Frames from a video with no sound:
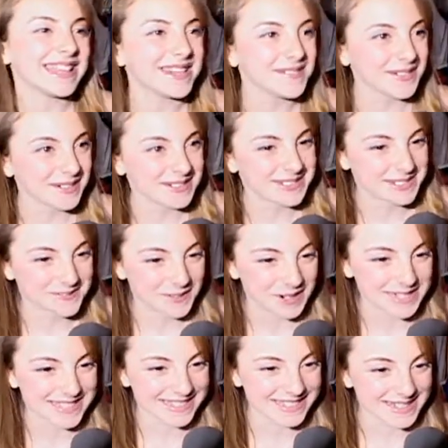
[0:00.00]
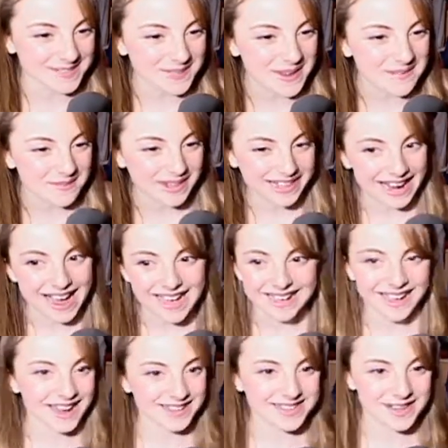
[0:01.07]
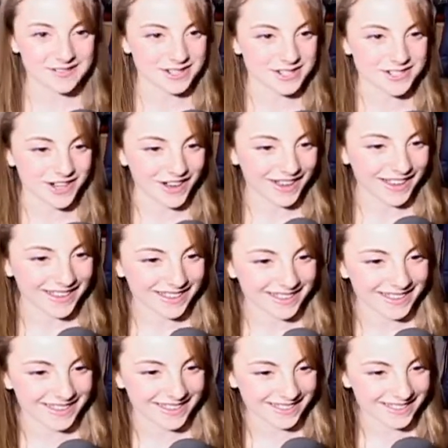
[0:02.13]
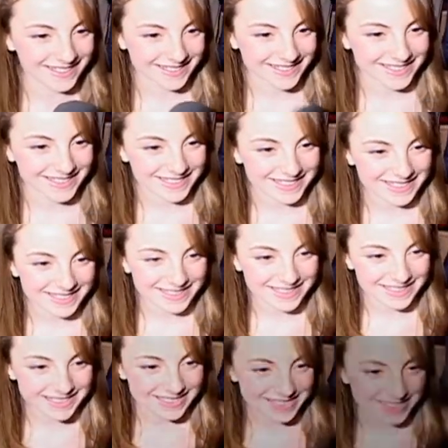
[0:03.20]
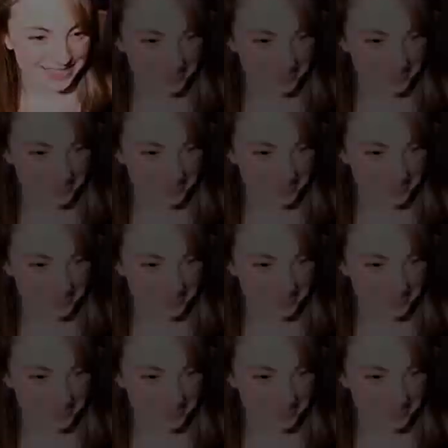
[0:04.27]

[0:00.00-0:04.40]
think it ruins your voice a little bit, but yeah, I'd give it a shot. What are you wearing? Good, thank you.